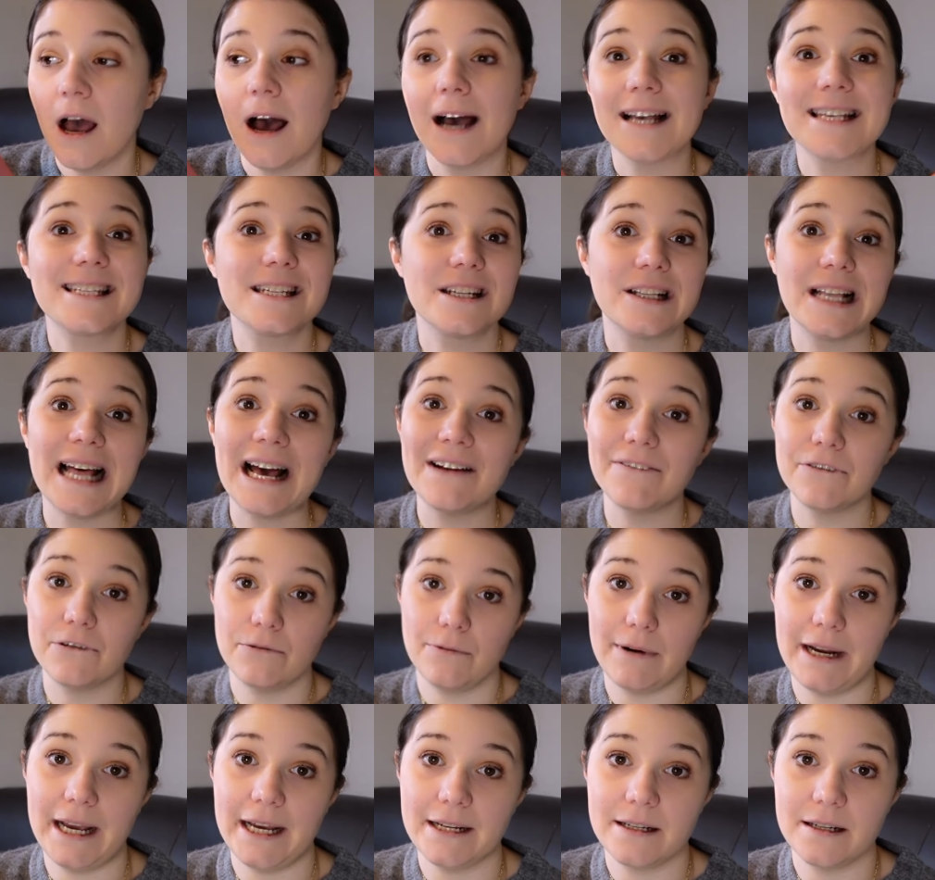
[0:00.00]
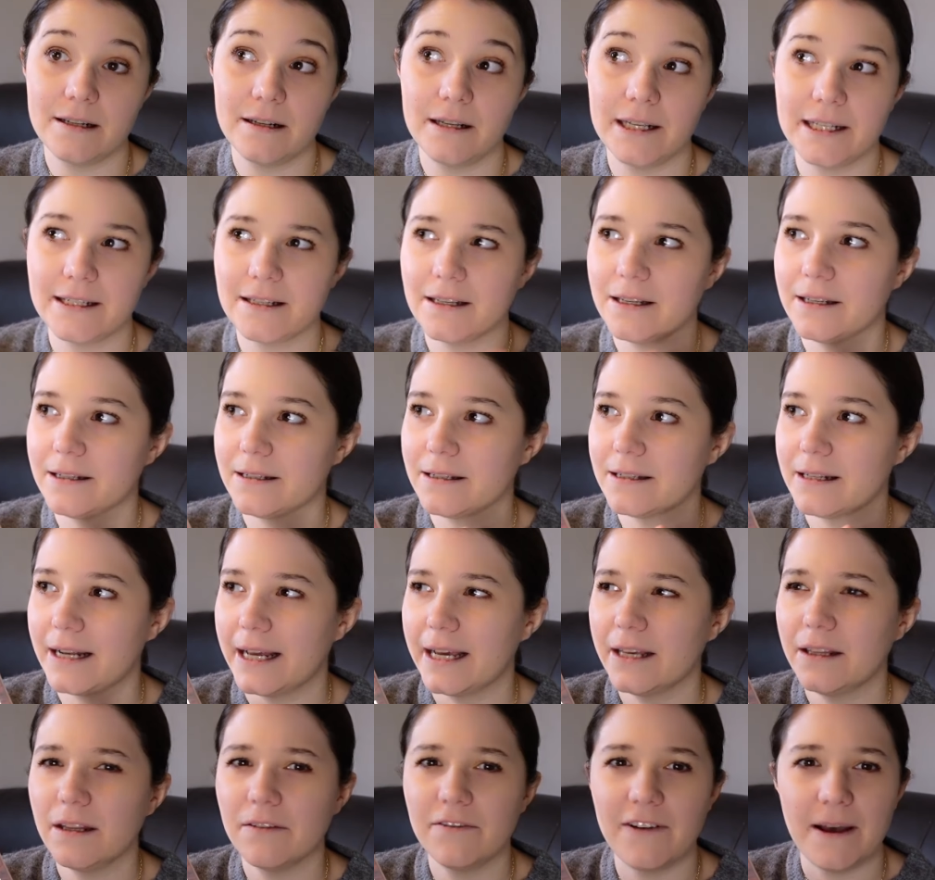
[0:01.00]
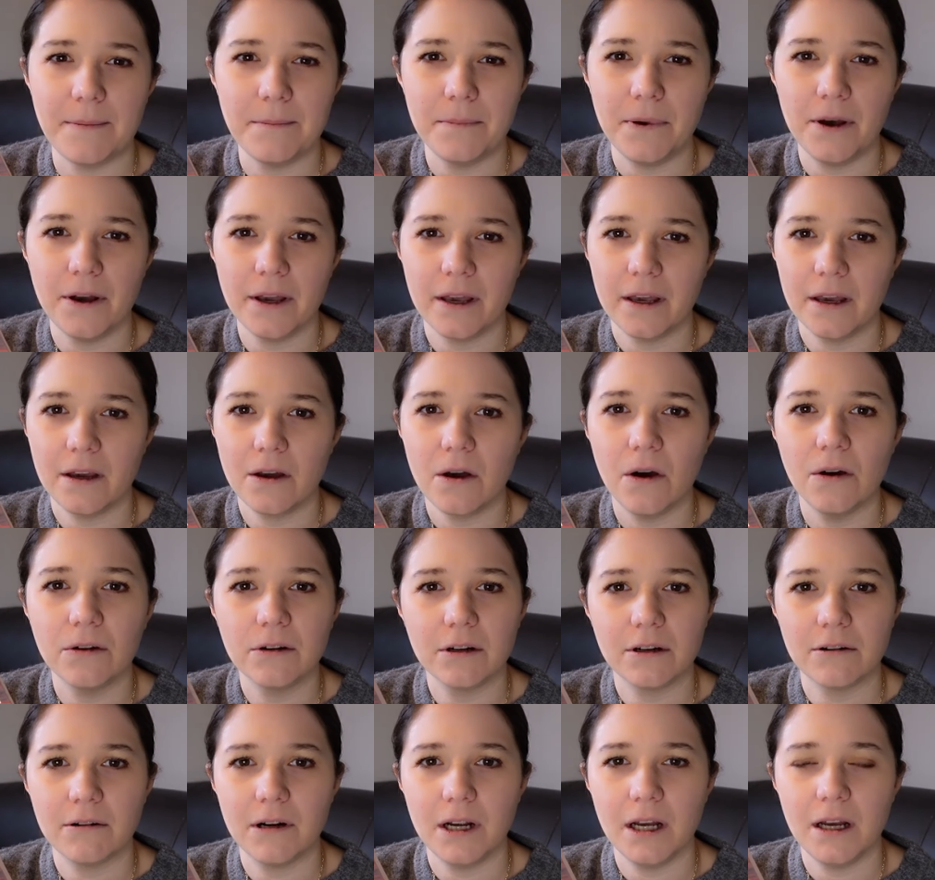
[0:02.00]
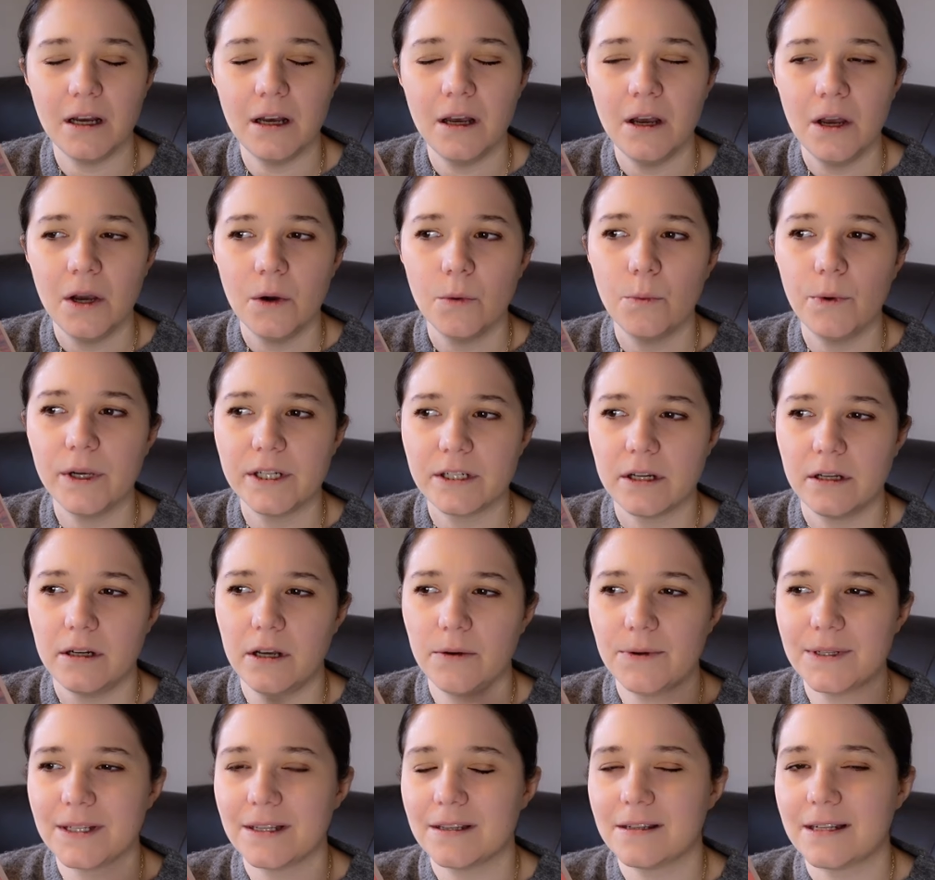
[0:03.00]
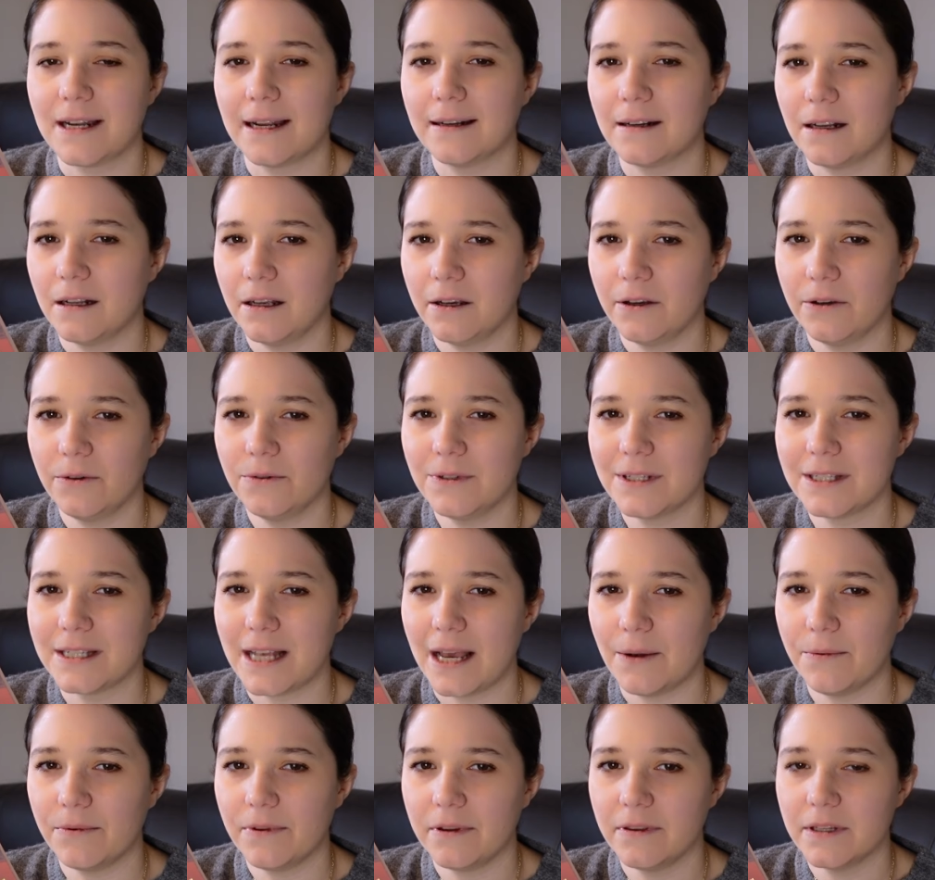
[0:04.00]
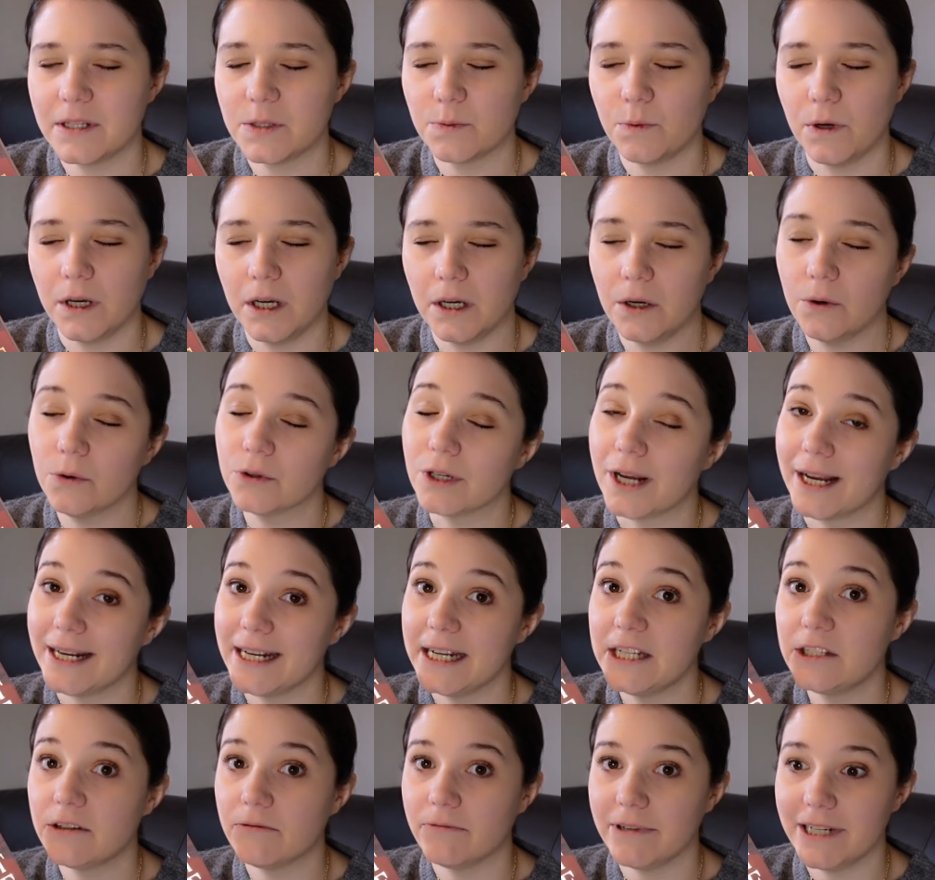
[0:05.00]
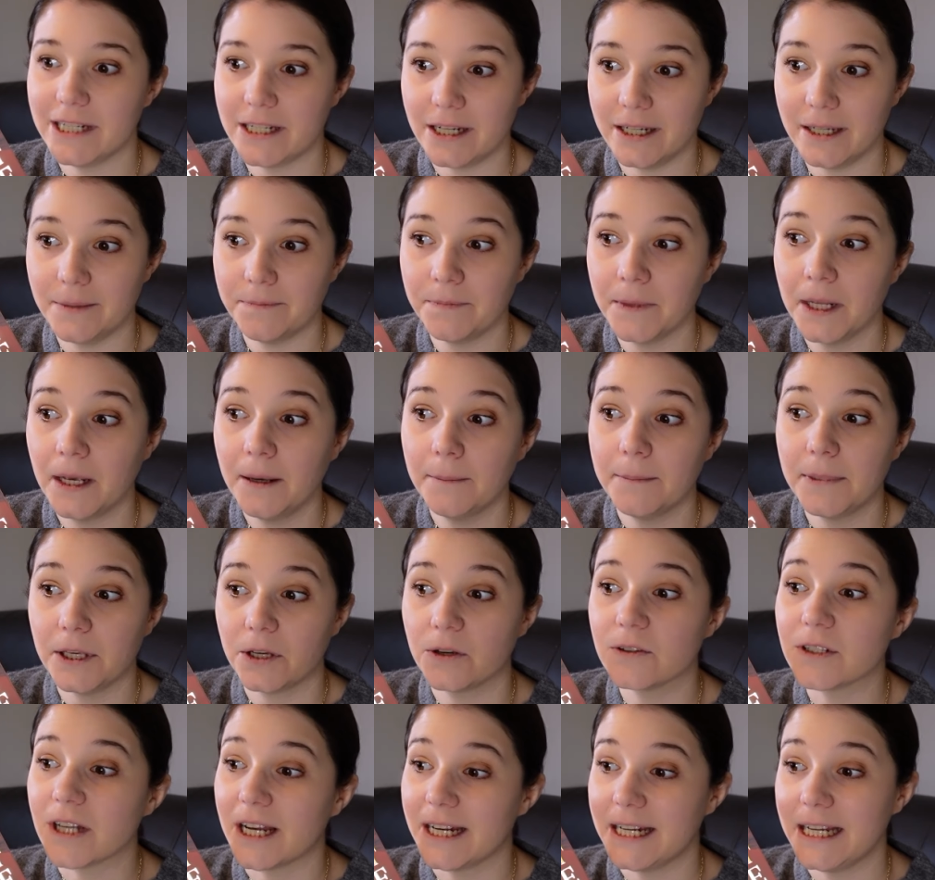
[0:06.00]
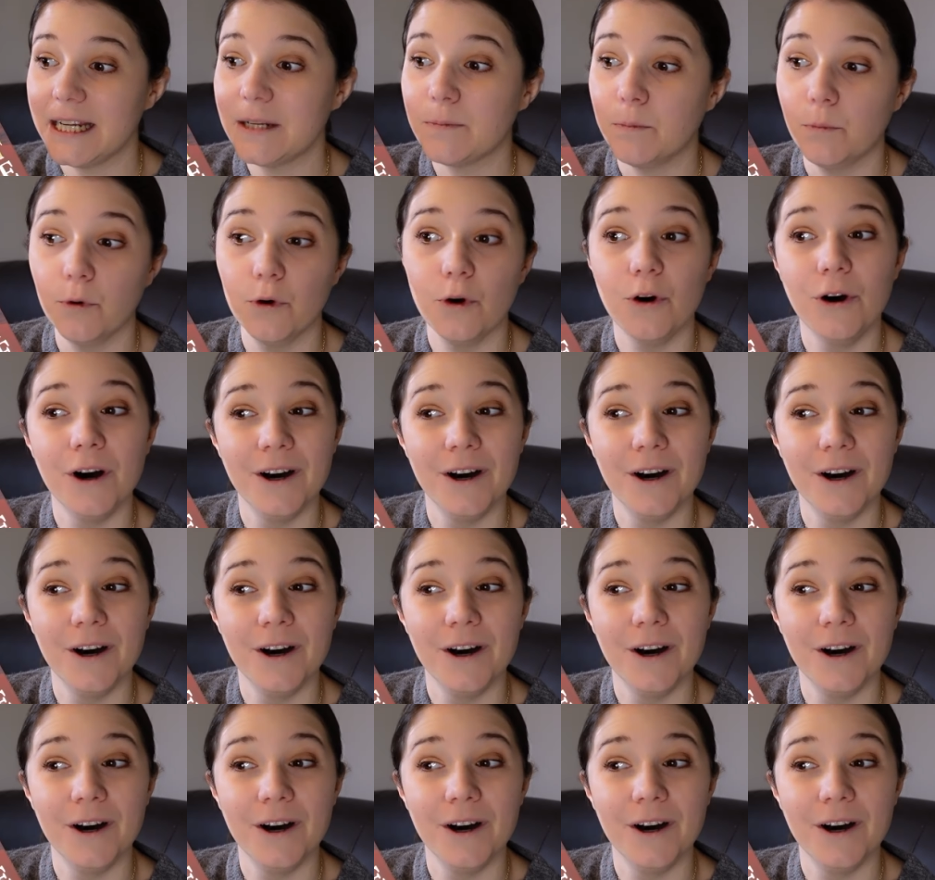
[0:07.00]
I still haven't read, is it Slaying the Vampire Conqueror, which I know is a standalone set within this world. I need to read it because I need read more